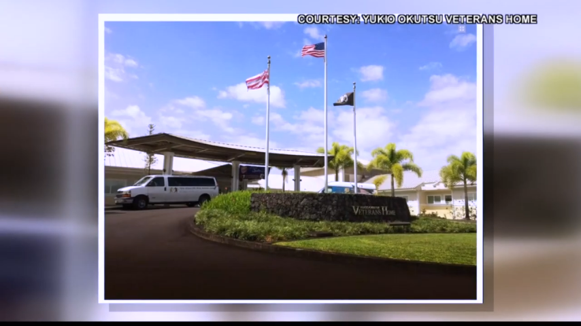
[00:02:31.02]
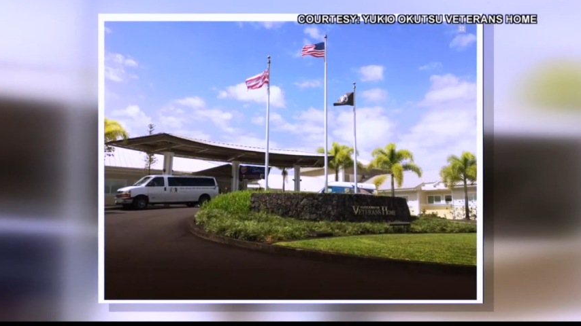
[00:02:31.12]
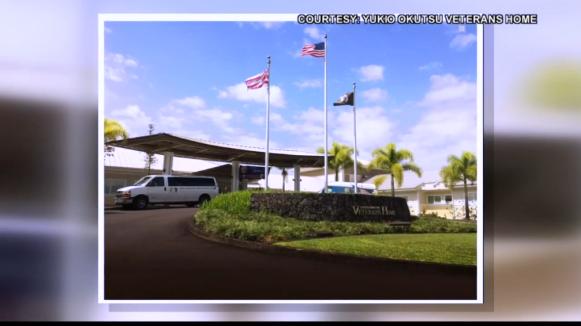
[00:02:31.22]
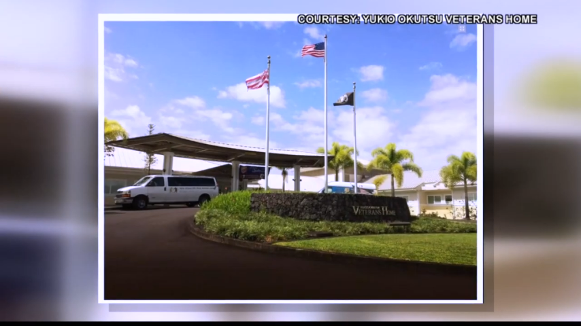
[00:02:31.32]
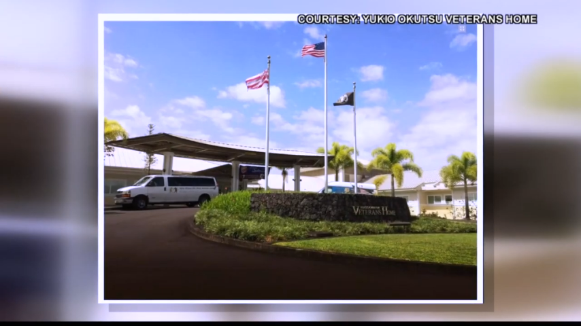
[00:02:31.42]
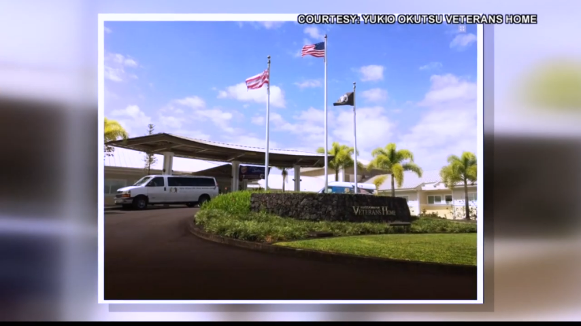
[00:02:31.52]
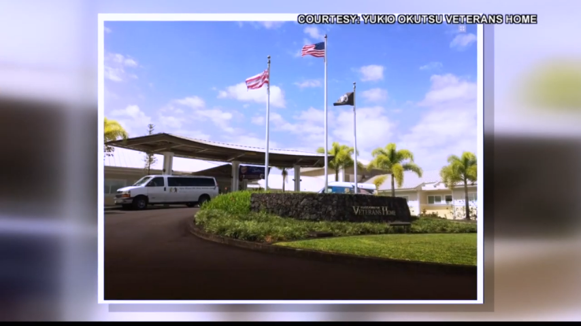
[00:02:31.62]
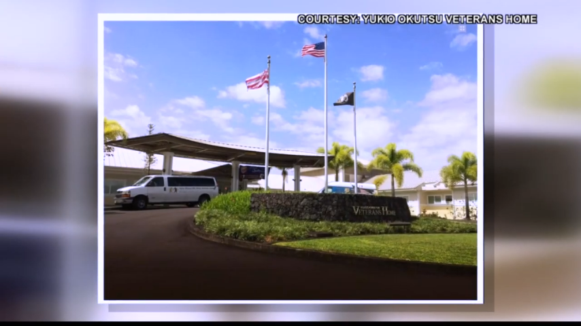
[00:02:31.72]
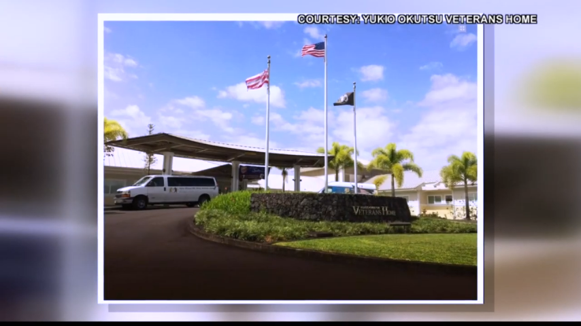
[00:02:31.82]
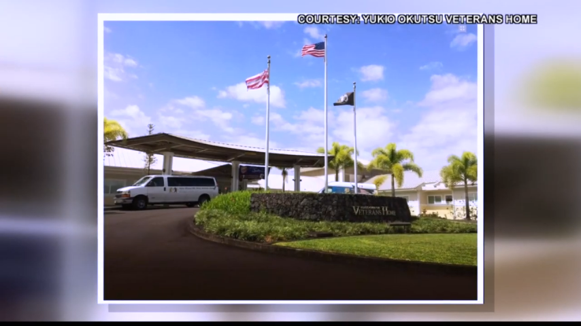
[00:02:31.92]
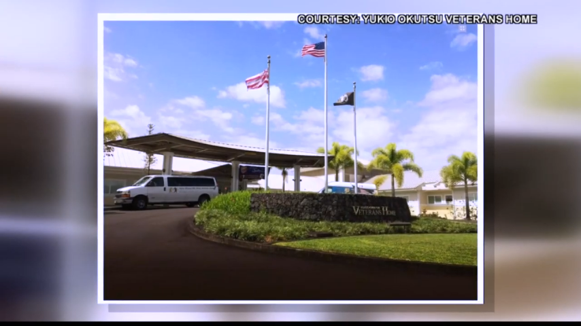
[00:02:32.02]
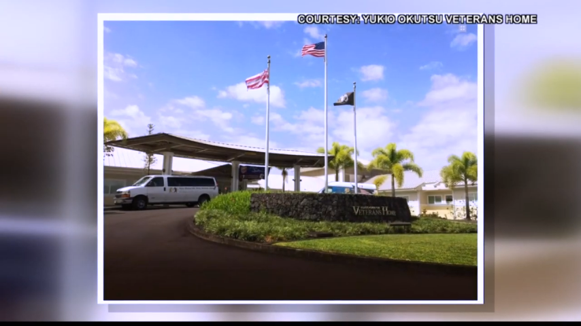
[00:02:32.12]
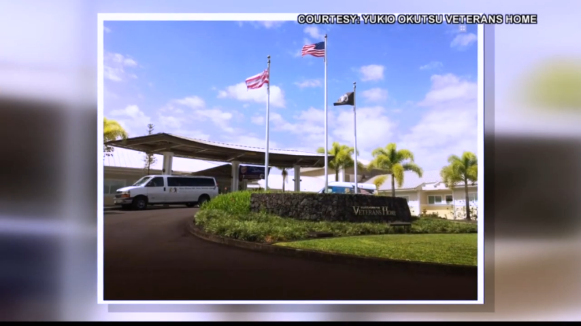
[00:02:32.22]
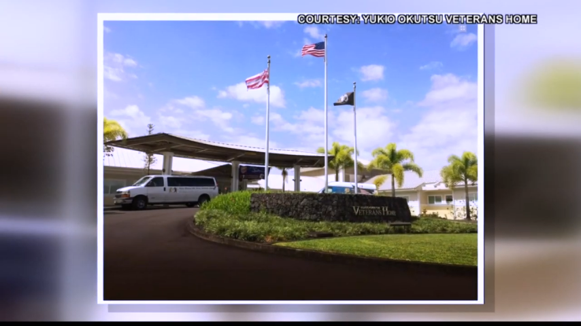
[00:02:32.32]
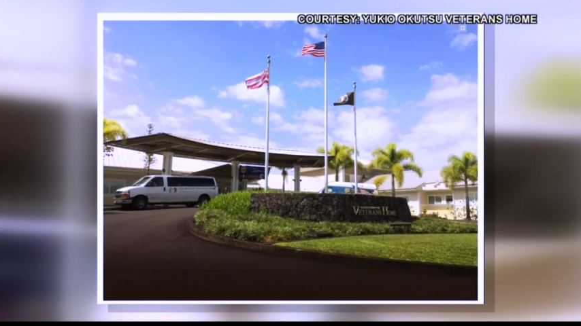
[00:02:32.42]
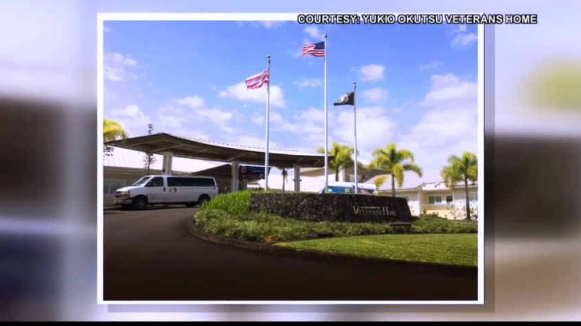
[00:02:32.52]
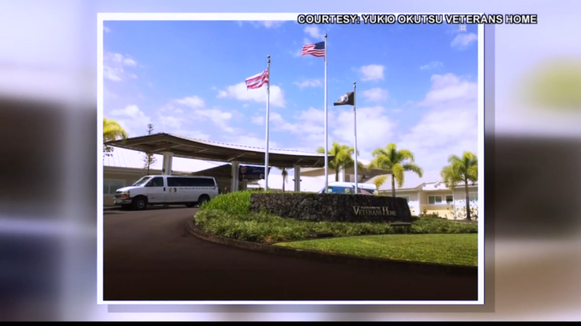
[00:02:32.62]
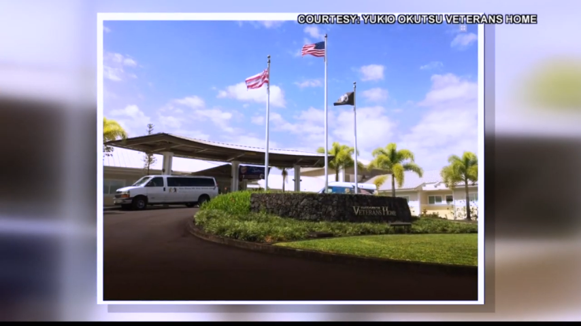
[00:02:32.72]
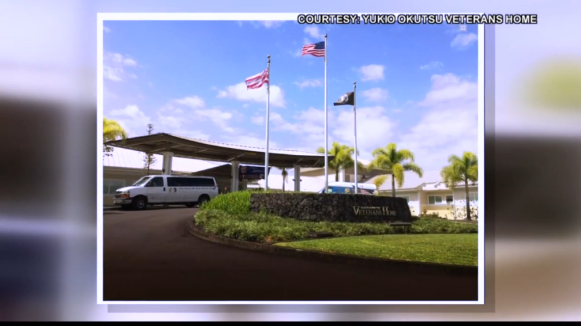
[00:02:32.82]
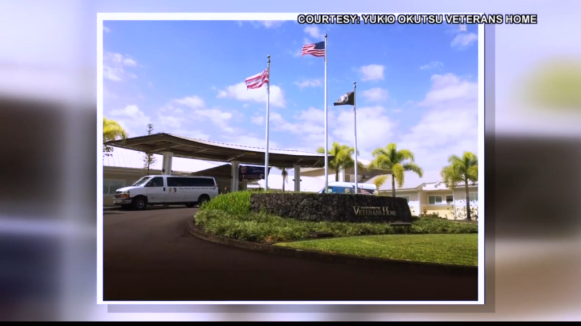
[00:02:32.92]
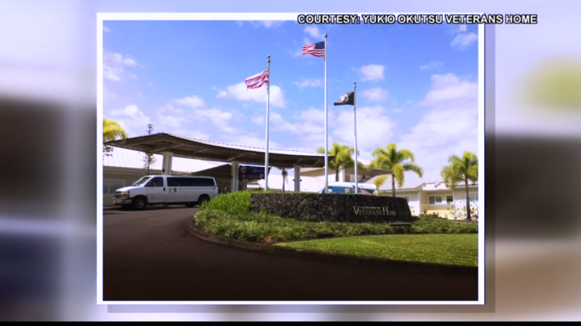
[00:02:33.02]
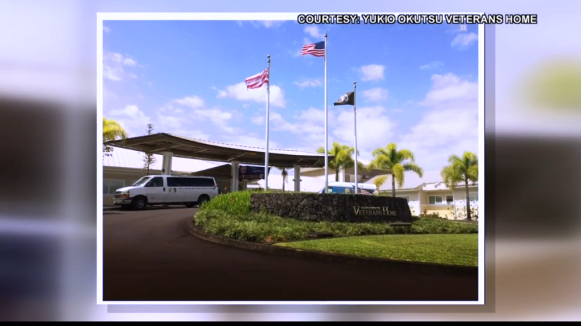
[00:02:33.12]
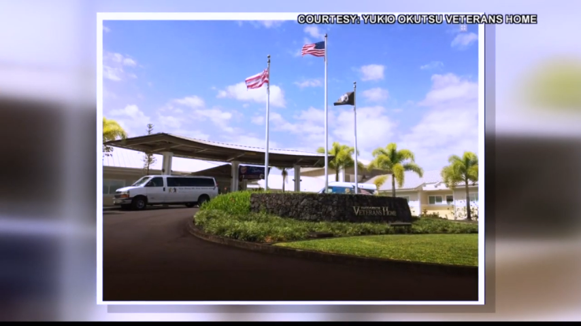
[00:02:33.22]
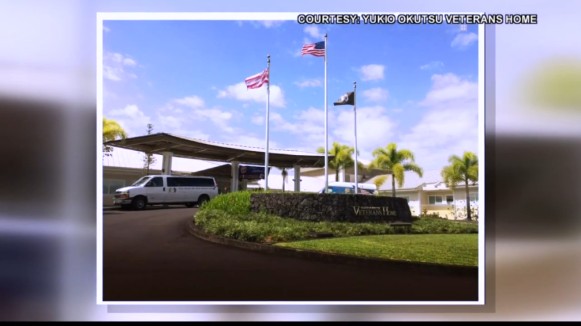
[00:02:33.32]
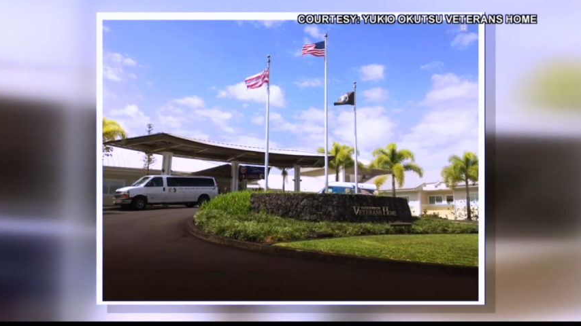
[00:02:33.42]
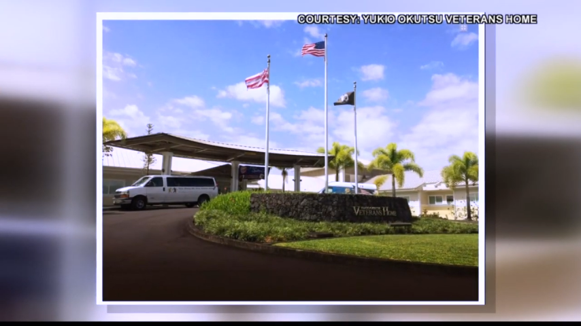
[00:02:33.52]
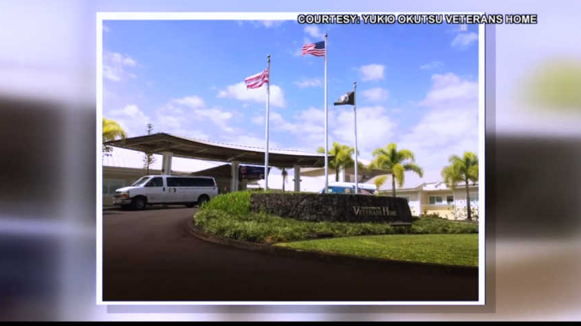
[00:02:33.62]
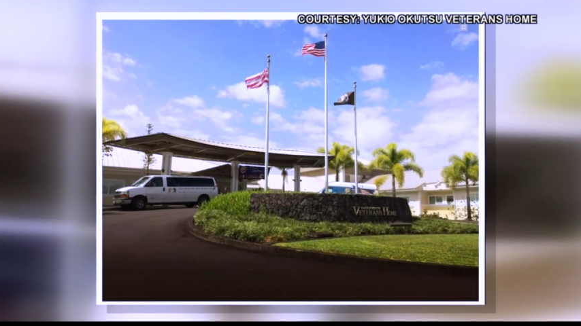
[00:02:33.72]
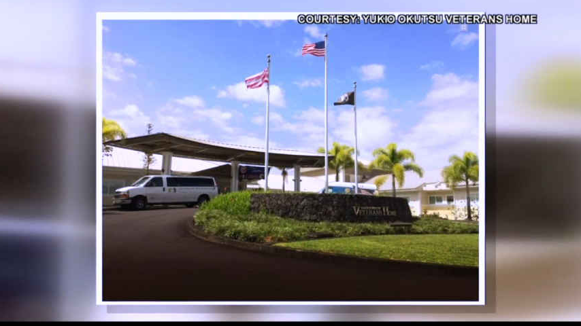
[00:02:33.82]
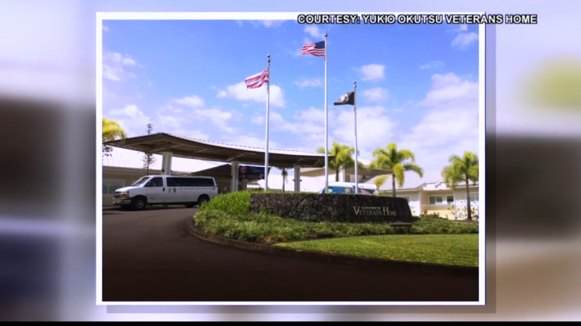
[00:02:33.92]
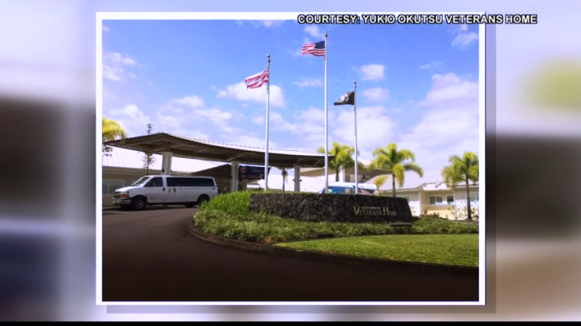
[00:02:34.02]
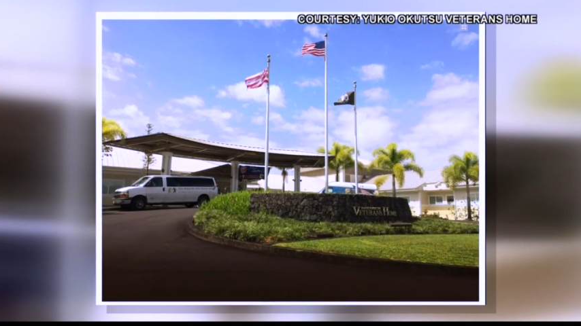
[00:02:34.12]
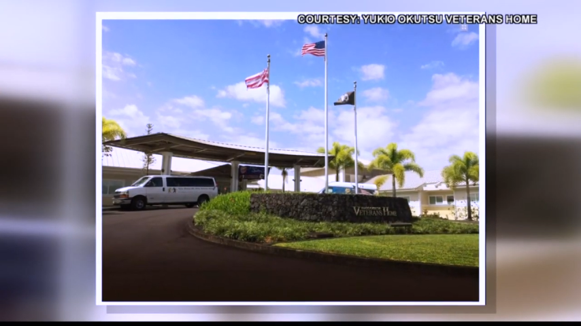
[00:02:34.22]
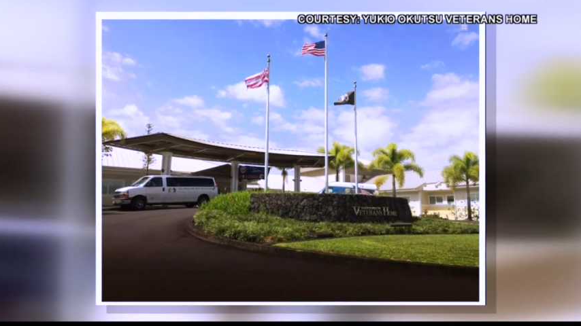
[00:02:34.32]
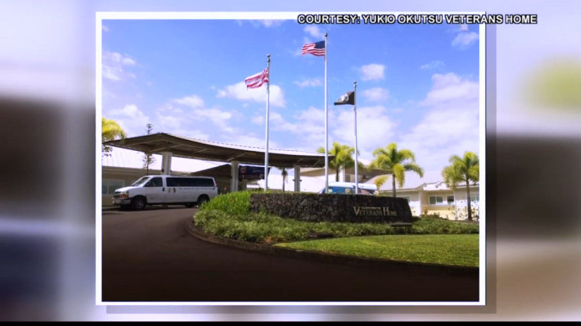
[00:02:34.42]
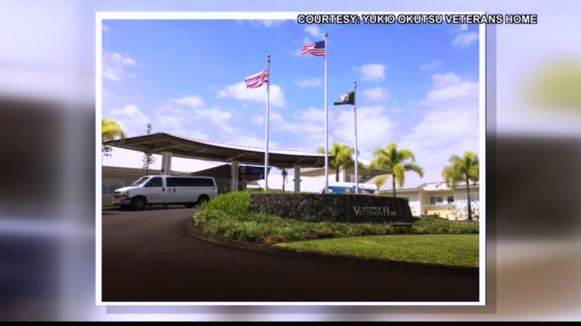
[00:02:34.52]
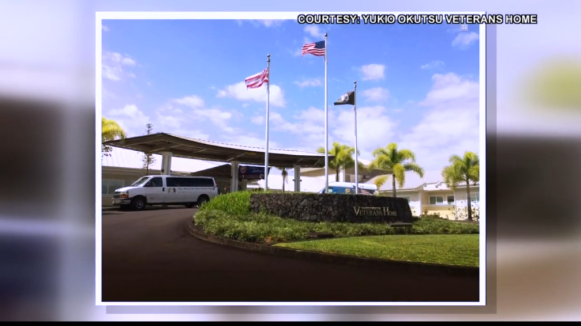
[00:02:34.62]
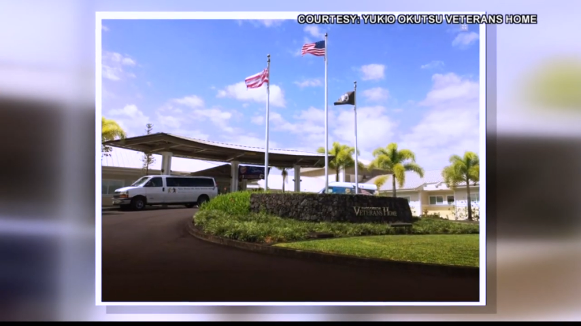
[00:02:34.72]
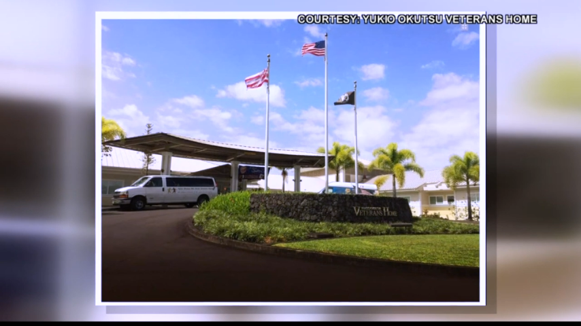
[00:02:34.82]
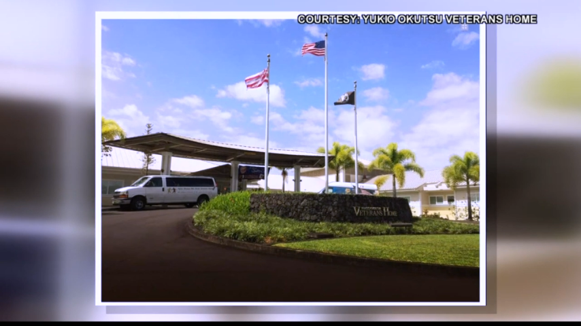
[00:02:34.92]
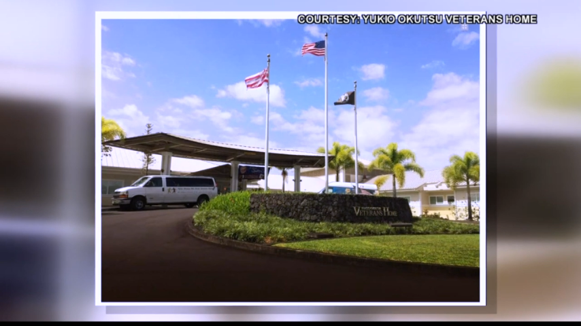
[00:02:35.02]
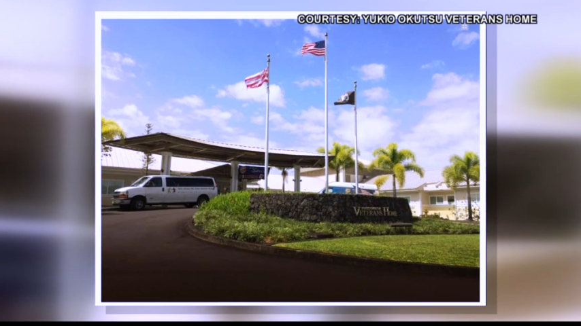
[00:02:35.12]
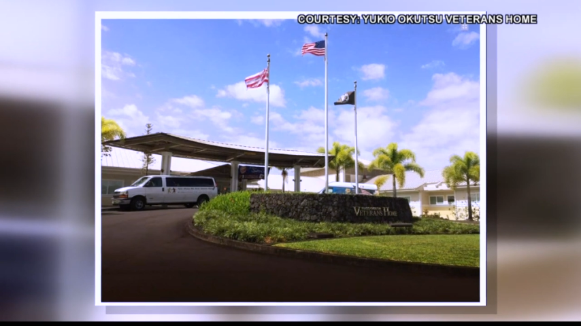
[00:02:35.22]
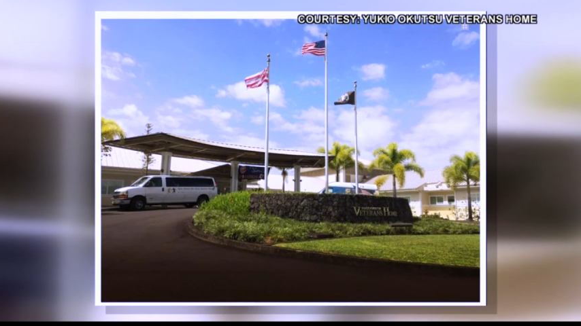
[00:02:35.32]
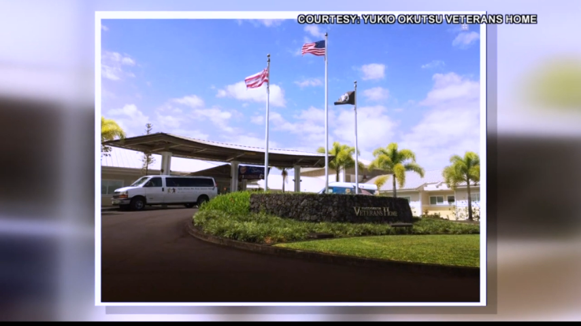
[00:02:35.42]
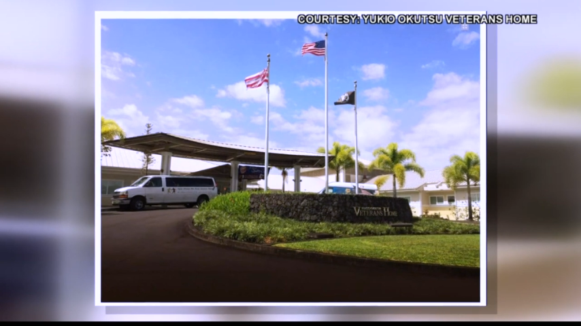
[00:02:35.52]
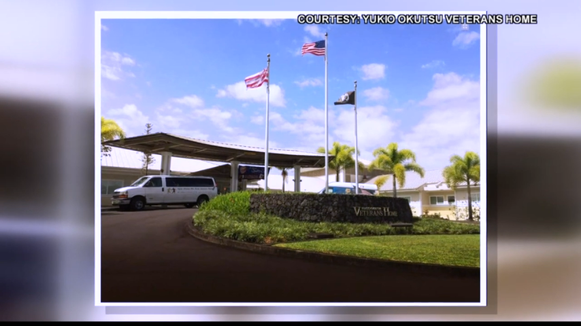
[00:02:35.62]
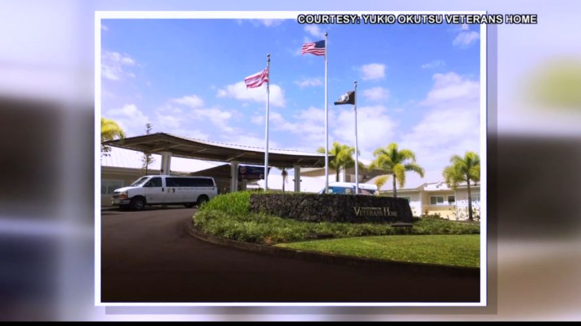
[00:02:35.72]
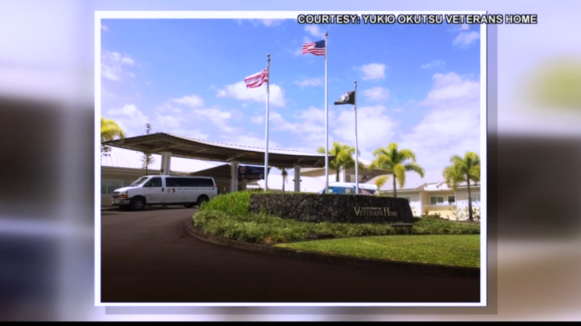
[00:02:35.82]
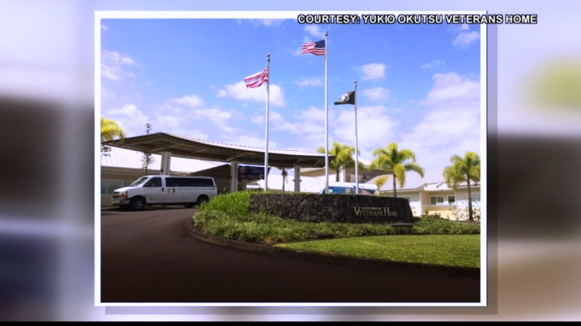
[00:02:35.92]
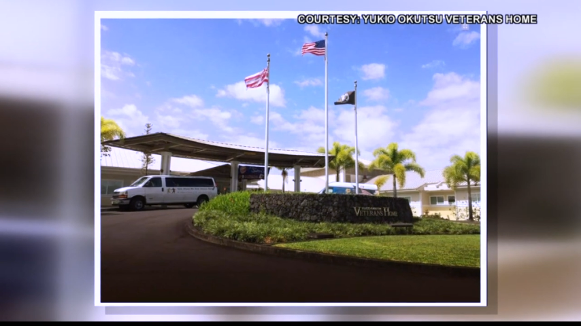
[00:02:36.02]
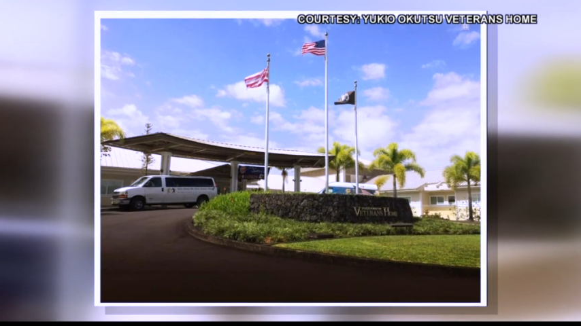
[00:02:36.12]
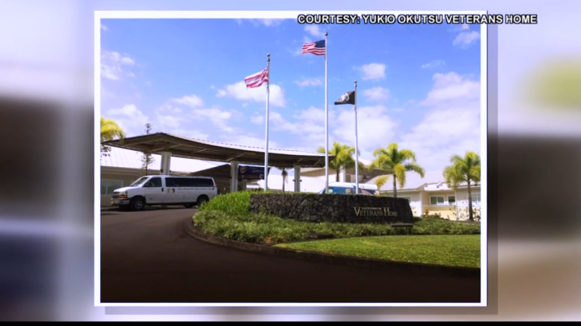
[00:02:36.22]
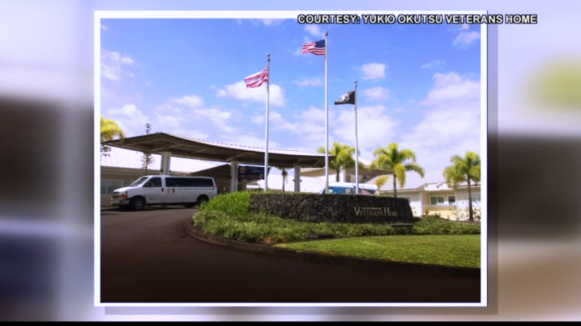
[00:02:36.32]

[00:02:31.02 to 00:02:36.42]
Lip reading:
[unreadable: no face in view]